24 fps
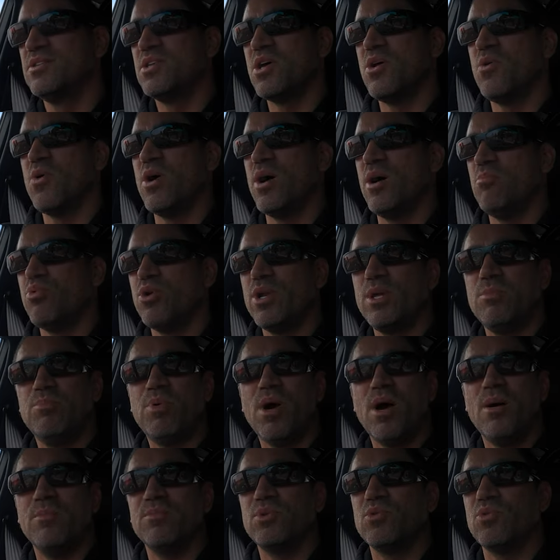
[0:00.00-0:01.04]
So pretty
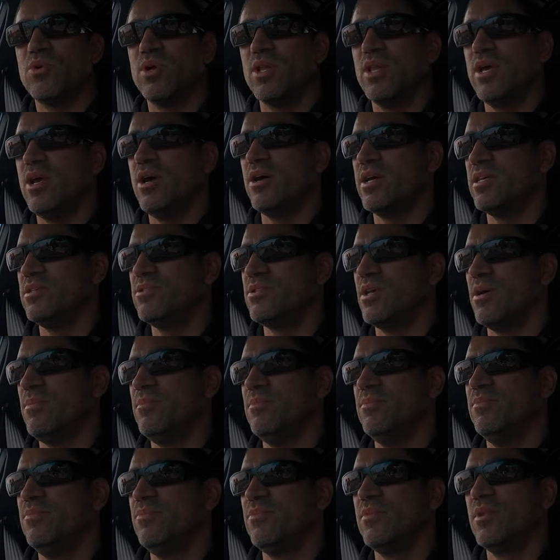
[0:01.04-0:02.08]
pumped, really. I guess
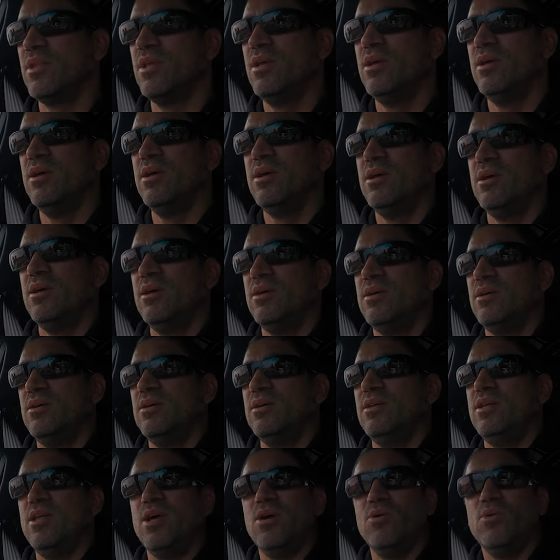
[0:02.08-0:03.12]

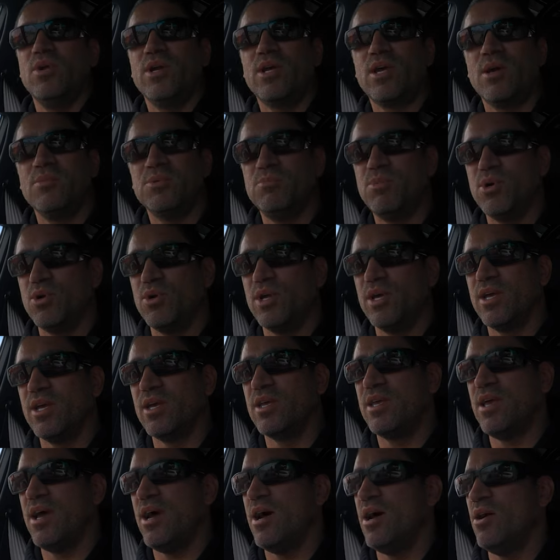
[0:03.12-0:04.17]
you know, when it comes to building
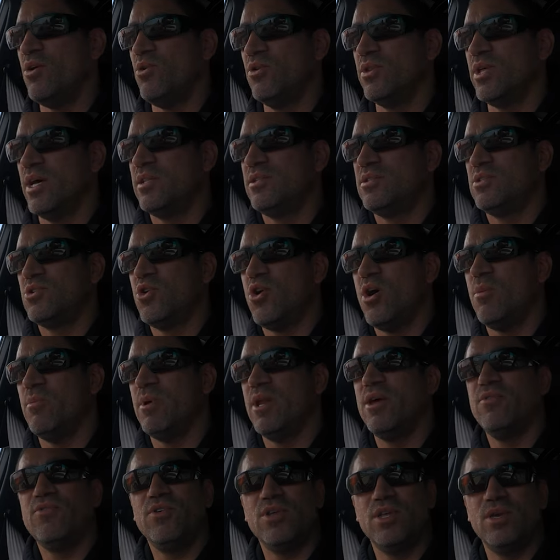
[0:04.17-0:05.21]
a car, all that time
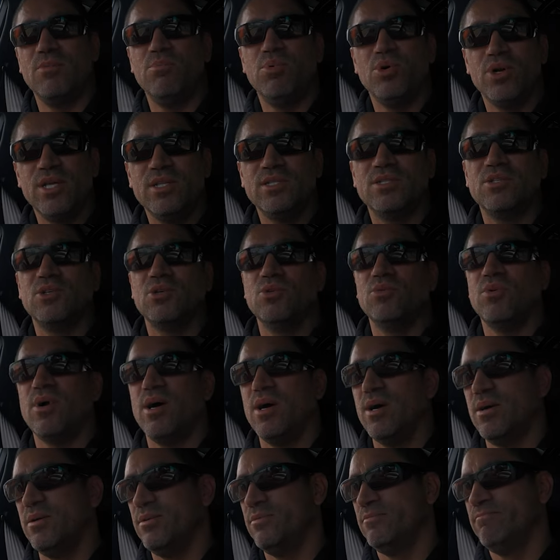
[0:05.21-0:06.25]
and effort you put into
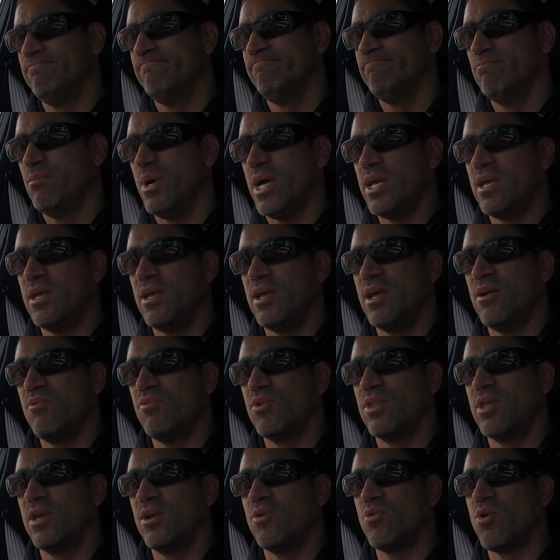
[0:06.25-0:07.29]
making
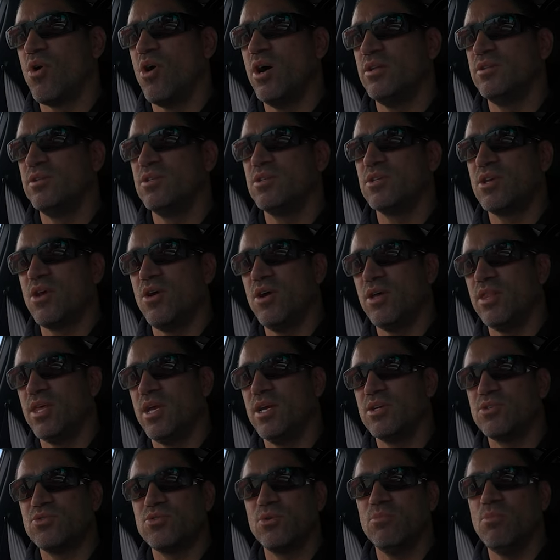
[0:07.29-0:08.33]
everything right and just going
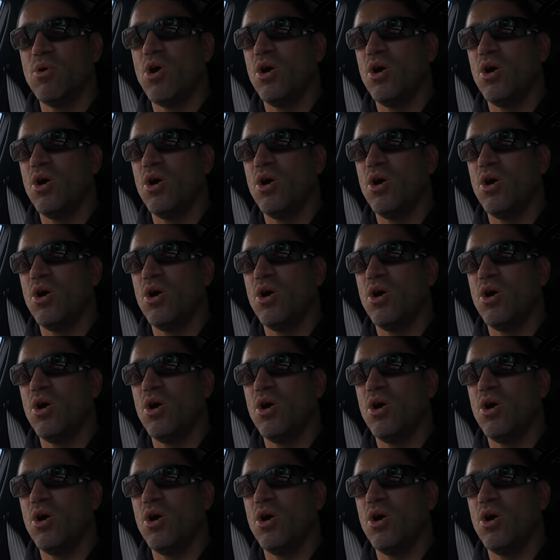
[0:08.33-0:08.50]
the extra